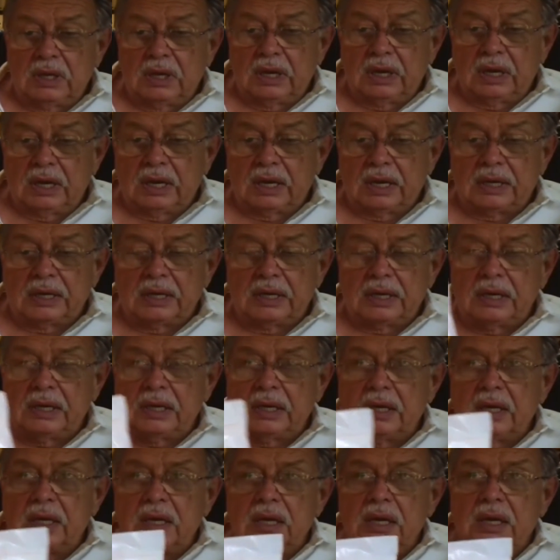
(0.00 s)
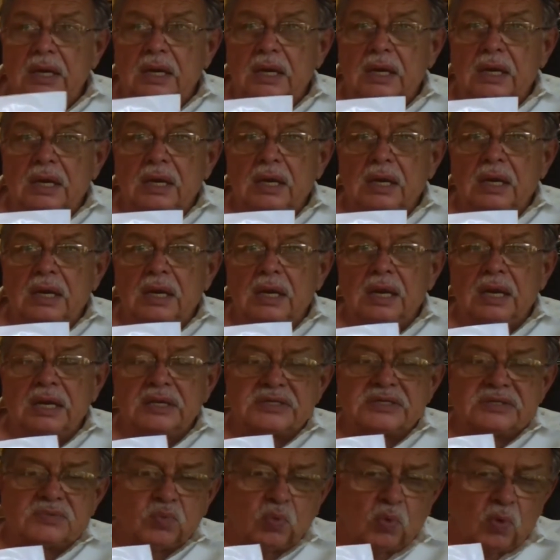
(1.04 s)
And
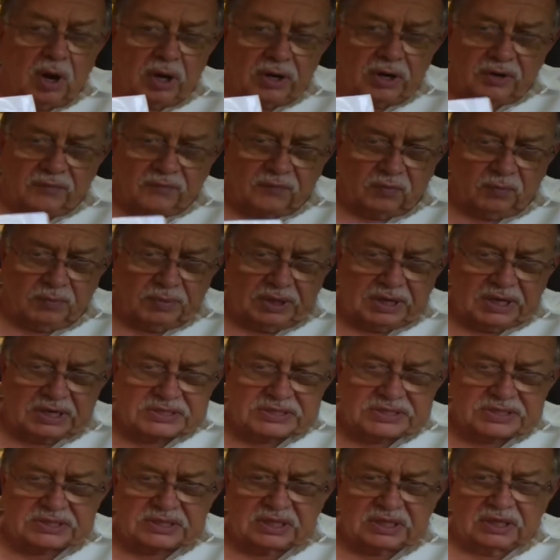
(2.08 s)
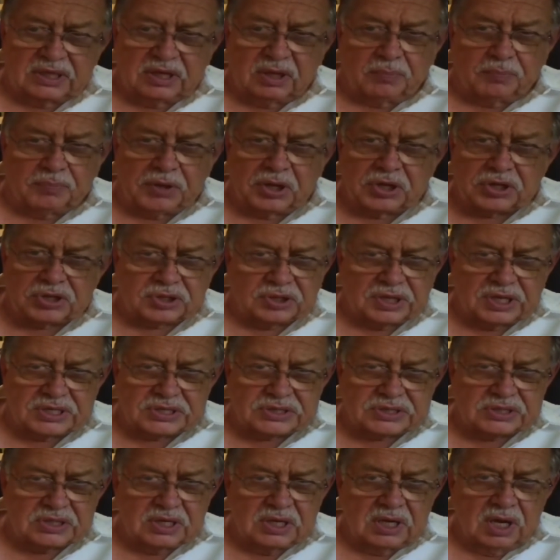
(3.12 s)
it's wonderful because just a little pinch of
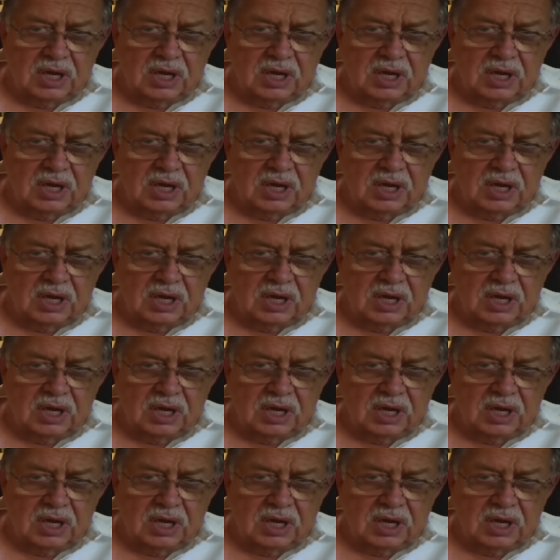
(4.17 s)
this